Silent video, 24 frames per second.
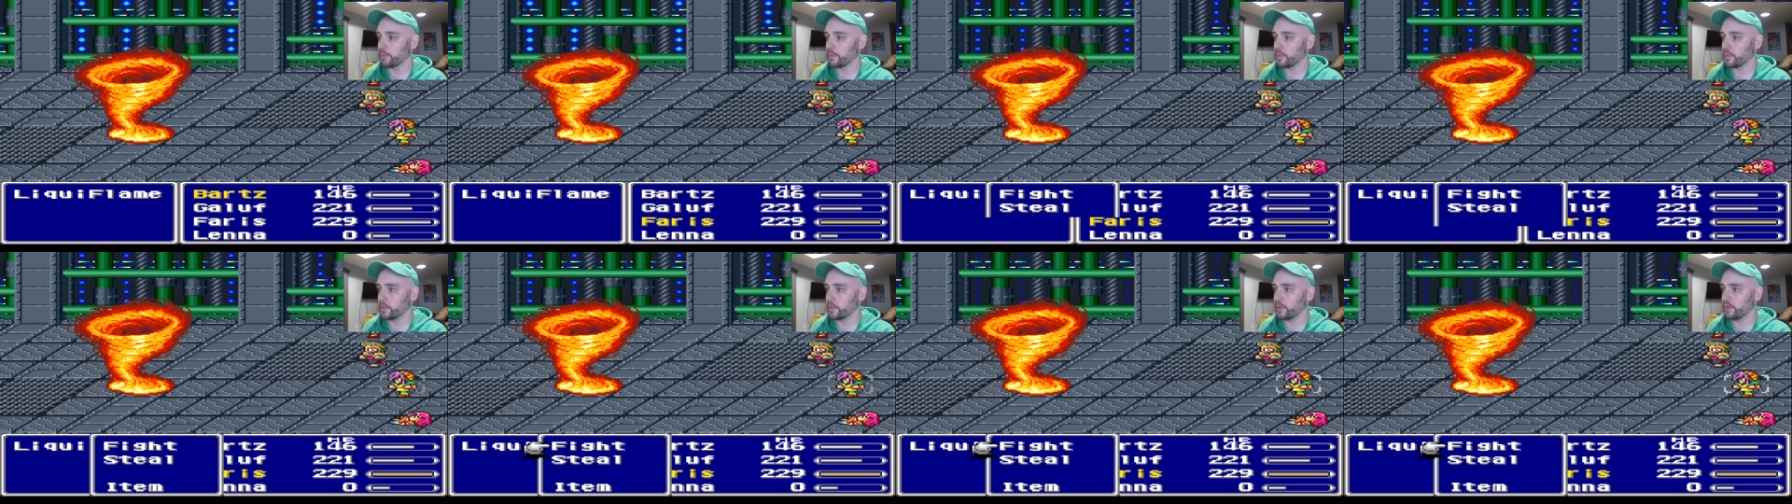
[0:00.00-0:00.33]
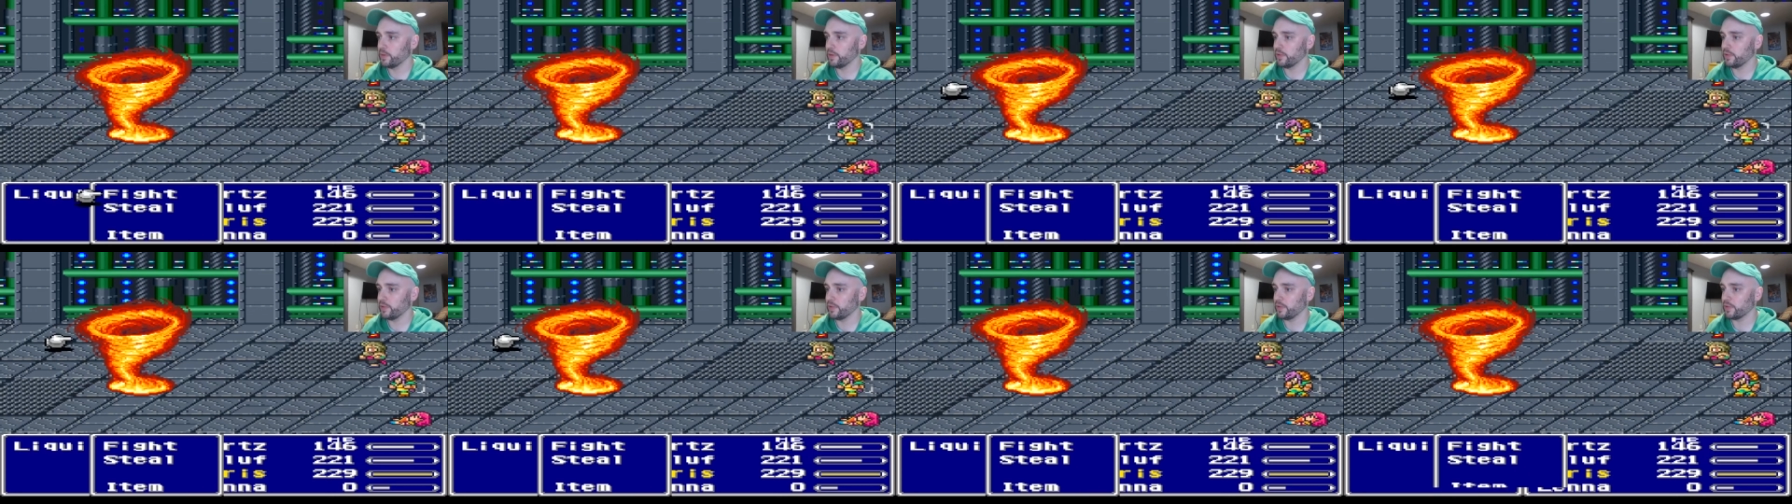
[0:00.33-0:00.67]
Because
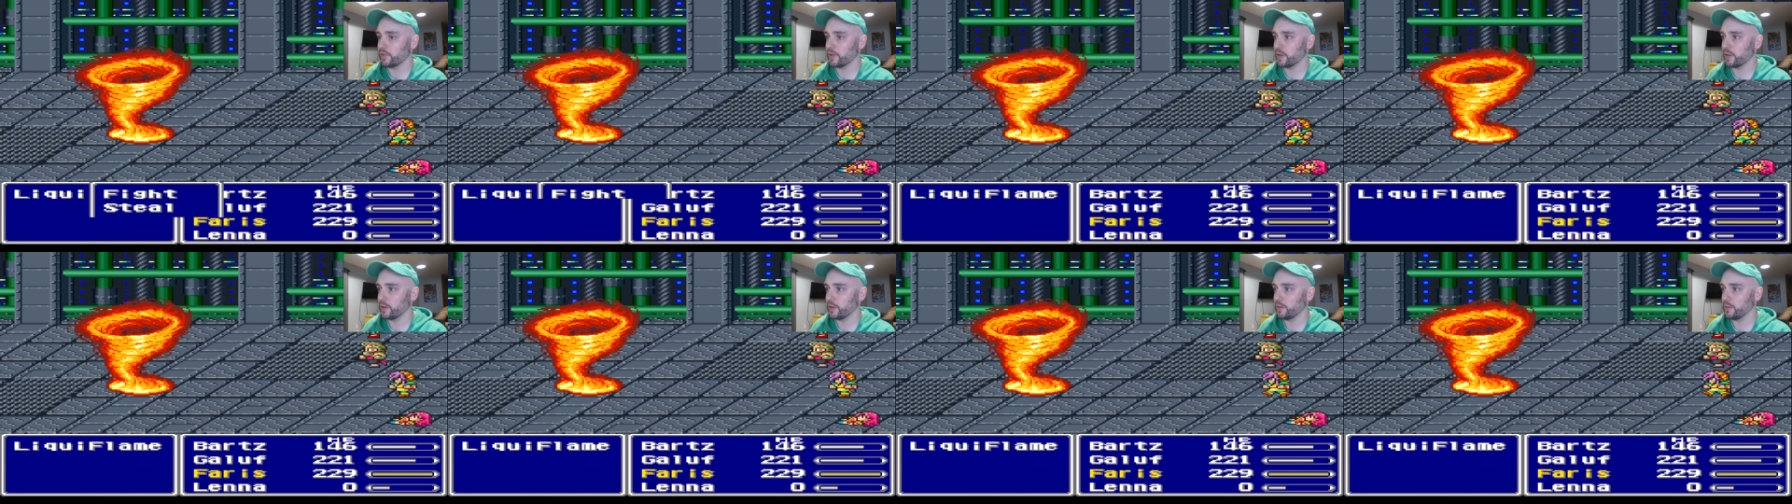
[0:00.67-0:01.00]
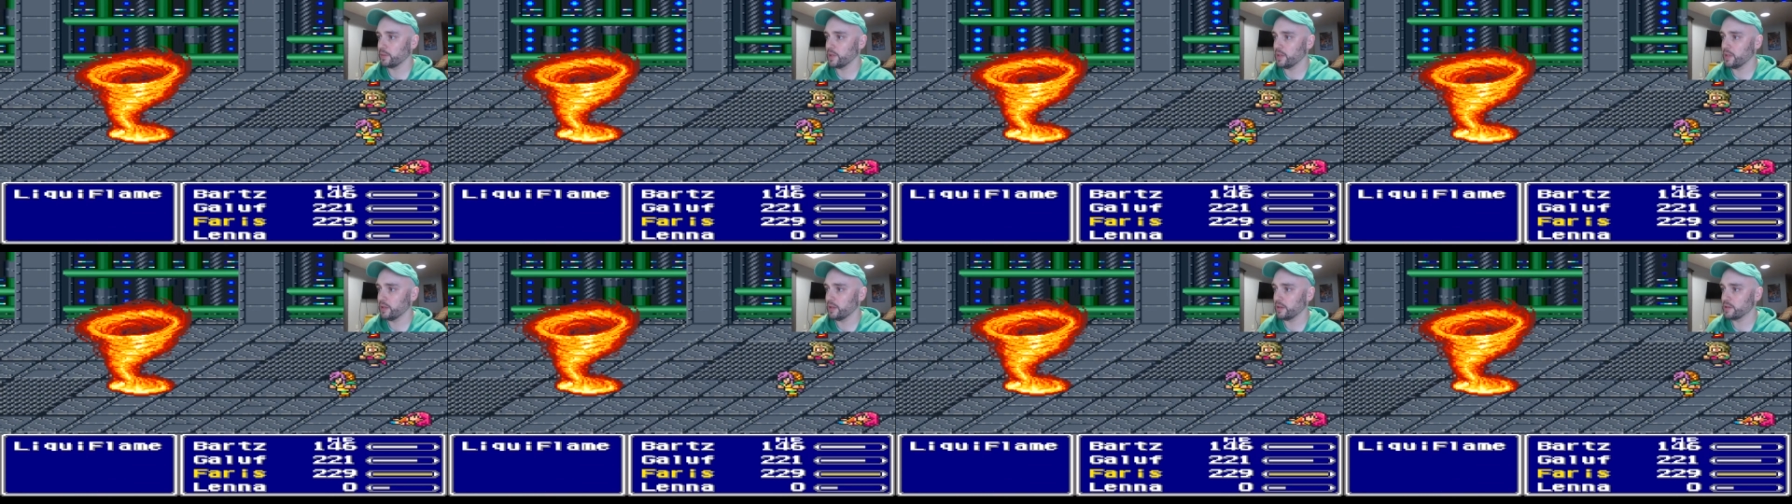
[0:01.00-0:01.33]
he's just going to
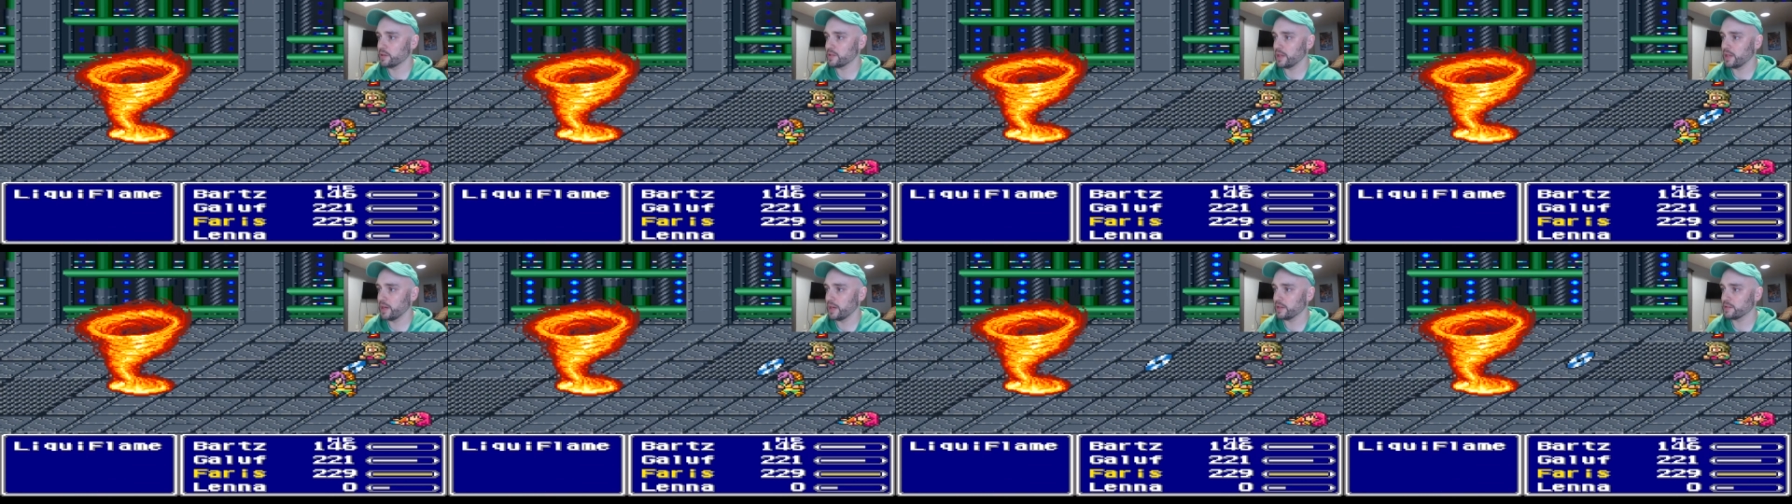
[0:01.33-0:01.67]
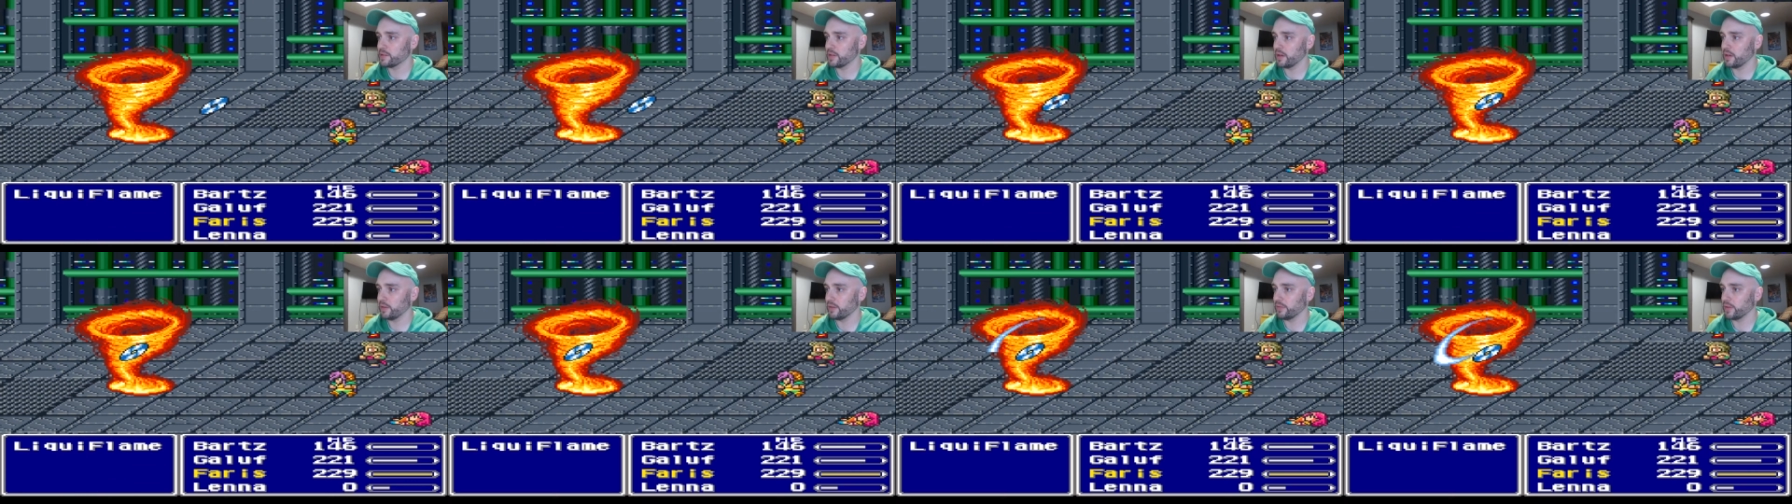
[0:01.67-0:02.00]
heal his
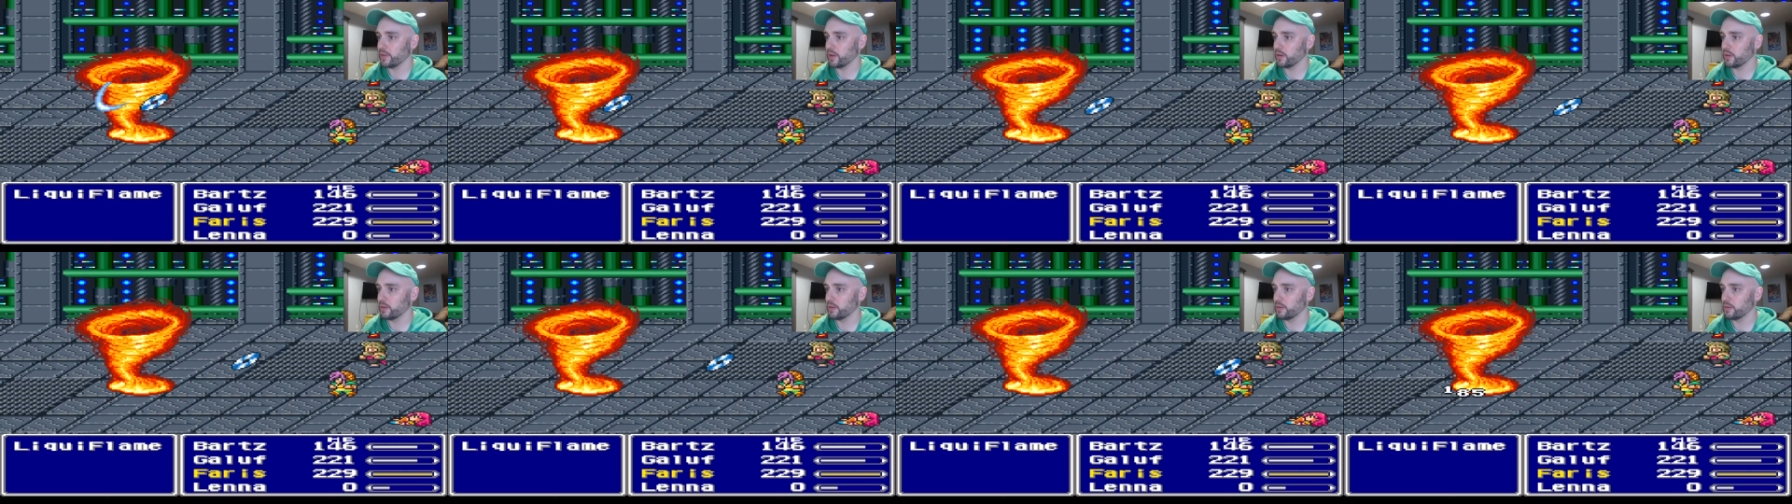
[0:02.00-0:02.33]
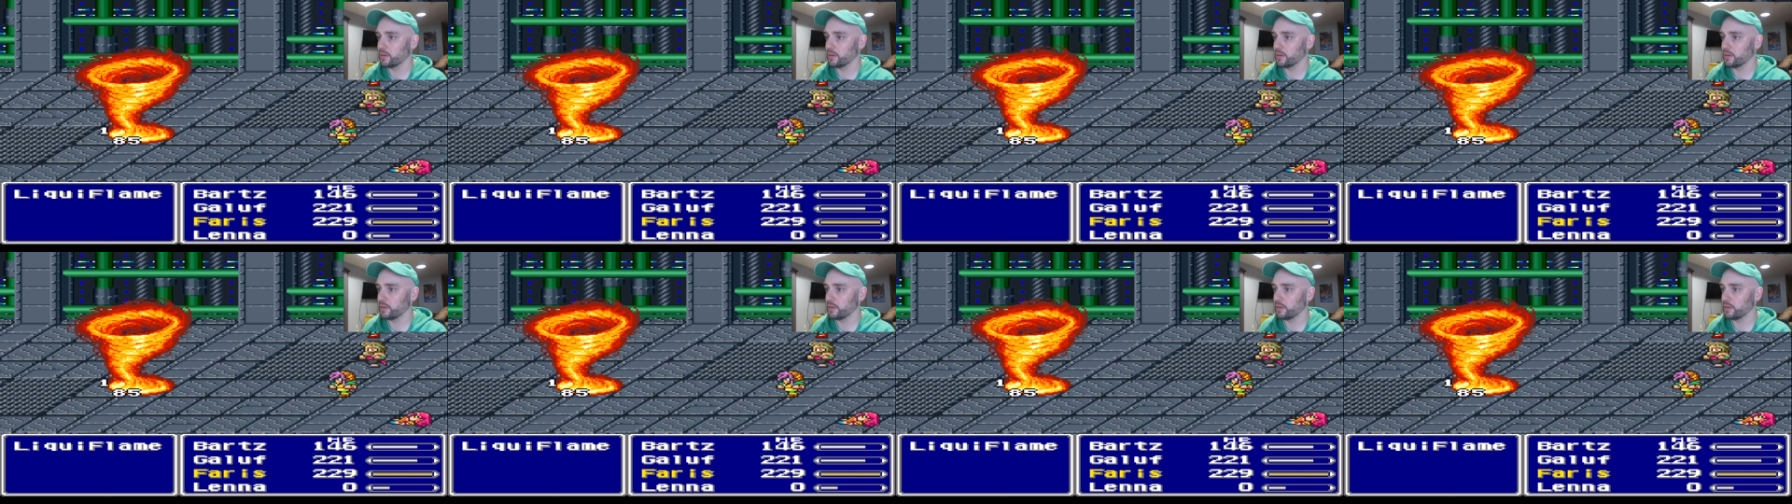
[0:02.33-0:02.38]
ass off there.